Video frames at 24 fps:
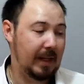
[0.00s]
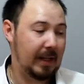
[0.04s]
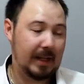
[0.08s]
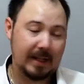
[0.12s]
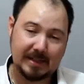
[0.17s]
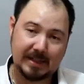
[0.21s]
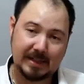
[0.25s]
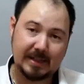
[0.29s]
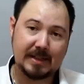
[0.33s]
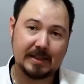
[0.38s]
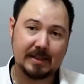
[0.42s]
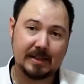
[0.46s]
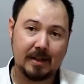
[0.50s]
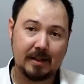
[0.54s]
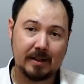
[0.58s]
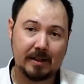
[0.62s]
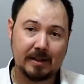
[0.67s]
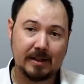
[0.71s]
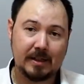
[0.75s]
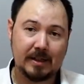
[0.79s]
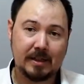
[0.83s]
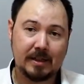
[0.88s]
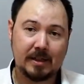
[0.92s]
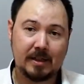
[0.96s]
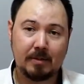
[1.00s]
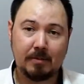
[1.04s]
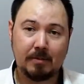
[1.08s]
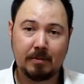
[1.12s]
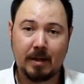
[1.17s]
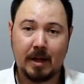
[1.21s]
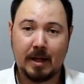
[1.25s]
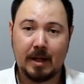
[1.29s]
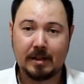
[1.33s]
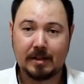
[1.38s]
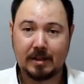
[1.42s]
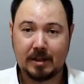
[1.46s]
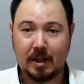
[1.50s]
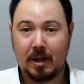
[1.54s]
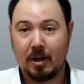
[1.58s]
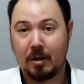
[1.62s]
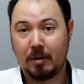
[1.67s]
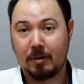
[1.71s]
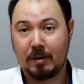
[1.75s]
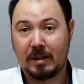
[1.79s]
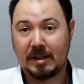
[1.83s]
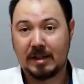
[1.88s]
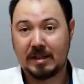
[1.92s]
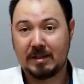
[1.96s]
It's inside the system,
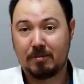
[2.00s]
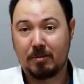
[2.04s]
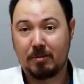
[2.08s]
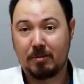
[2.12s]
so it's